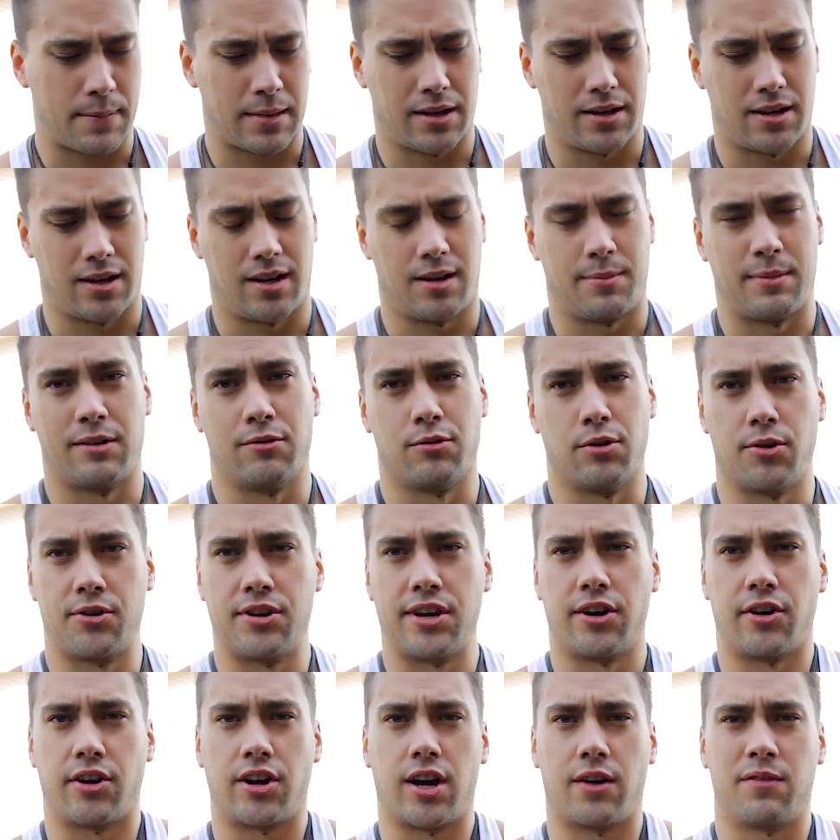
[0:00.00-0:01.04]
my
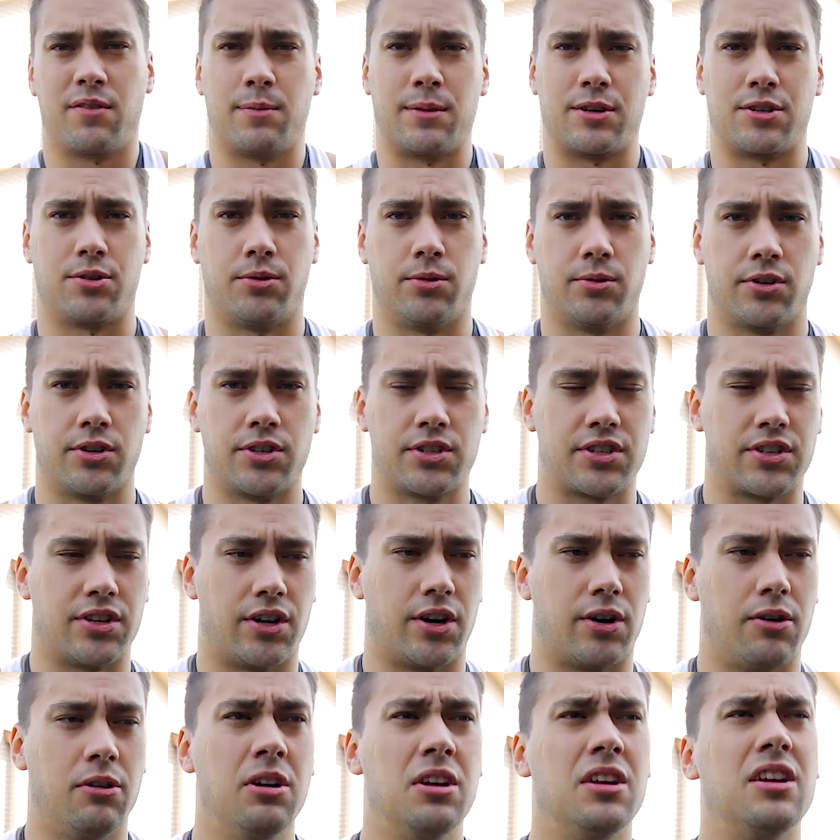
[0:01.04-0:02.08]
rotator cuff of my shoulders.
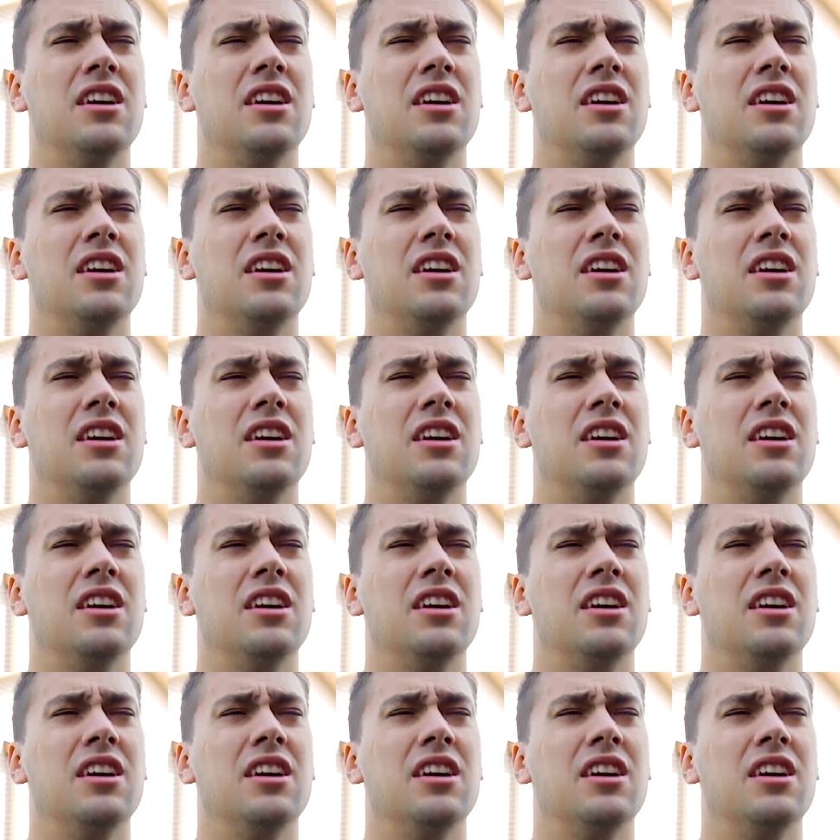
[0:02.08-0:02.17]
So